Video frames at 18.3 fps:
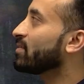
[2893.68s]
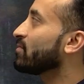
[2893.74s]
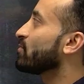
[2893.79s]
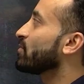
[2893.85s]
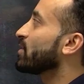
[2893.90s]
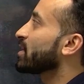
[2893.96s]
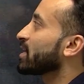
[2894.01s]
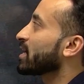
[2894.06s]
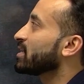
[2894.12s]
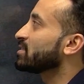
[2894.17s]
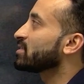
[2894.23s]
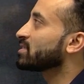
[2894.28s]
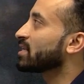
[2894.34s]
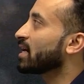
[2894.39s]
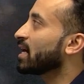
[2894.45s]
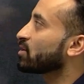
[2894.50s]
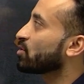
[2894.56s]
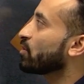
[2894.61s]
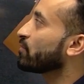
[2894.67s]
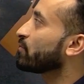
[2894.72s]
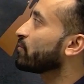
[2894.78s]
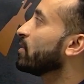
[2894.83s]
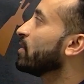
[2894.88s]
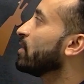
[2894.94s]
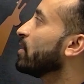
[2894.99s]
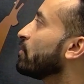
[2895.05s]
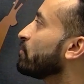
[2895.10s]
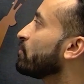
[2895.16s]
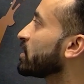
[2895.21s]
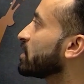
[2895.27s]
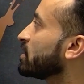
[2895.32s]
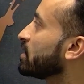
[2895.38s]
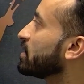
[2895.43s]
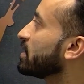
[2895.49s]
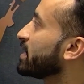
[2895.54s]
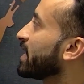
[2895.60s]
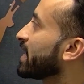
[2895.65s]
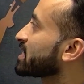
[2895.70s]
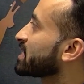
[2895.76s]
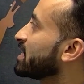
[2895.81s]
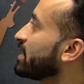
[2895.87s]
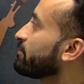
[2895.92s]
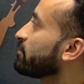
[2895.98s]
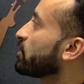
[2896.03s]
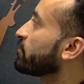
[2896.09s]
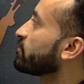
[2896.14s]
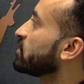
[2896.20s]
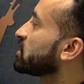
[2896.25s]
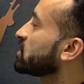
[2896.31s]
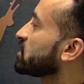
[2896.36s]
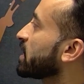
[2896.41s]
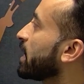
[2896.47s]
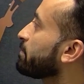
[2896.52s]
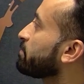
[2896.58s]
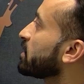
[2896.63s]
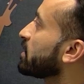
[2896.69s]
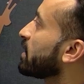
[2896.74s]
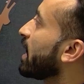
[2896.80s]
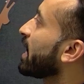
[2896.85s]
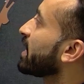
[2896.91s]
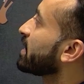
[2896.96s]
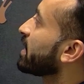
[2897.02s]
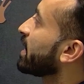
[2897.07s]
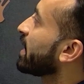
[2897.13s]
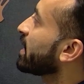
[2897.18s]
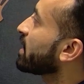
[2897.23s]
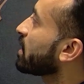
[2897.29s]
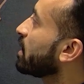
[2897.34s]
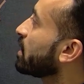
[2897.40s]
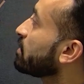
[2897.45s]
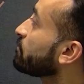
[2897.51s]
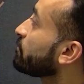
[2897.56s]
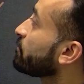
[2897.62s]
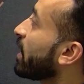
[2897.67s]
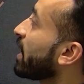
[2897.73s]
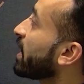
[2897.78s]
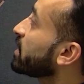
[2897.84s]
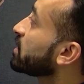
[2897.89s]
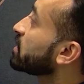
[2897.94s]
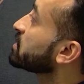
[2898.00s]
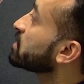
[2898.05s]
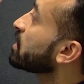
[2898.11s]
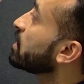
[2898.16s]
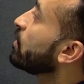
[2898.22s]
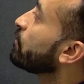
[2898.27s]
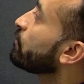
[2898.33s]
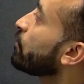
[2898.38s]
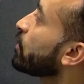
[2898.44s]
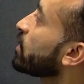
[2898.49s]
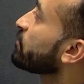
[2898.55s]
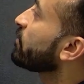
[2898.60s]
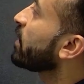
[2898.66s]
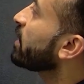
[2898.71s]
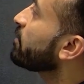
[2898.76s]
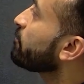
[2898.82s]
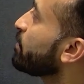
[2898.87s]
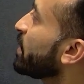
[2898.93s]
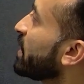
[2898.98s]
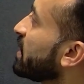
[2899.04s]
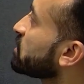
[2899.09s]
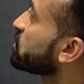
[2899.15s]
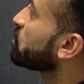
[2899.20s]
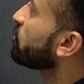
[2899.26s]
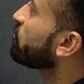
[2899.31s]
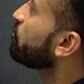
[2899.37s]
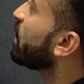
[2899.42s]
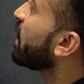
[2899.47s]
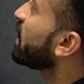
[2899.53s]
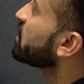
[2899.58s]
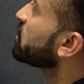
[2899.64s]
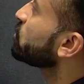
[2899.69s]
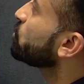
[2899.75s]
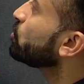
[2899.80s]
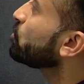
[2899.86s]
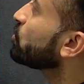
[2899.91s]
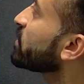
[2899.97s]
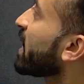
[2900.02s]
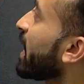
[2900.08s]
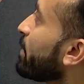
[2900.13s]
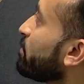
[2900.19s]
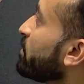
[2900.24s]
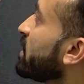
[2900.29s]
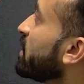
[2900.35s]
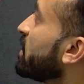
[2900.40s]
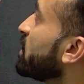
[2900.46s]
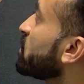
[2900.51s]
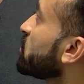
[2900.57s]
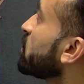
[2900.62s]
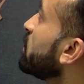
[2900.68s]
we can start off with the next level of this chapter. An air gun fires 45 pellets of mass 2 gram each